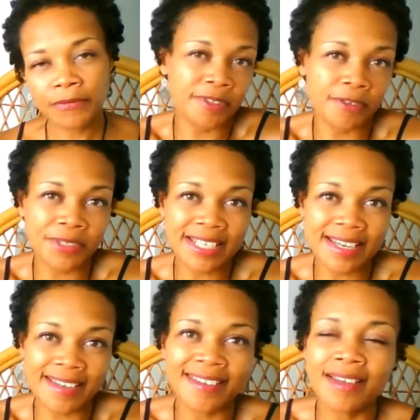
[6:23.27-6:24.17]
In the
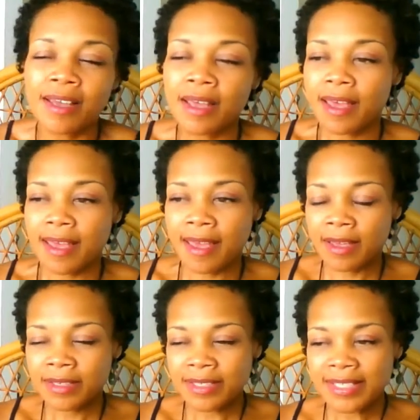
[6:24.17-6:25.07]
comments of this video, you
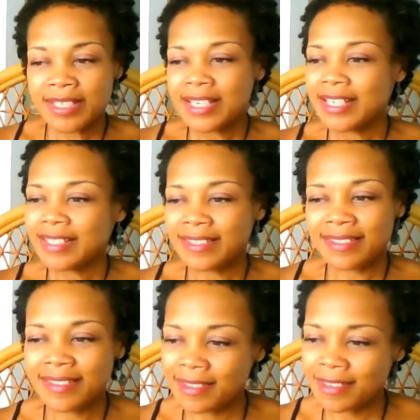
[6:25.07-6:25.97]
will find a
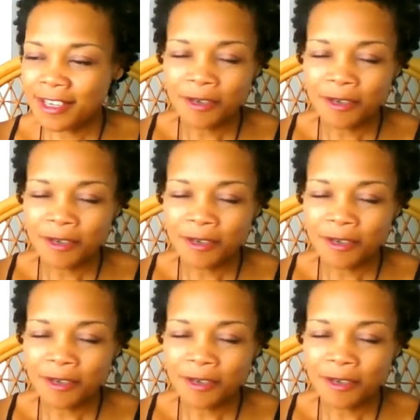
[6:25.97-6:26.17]
link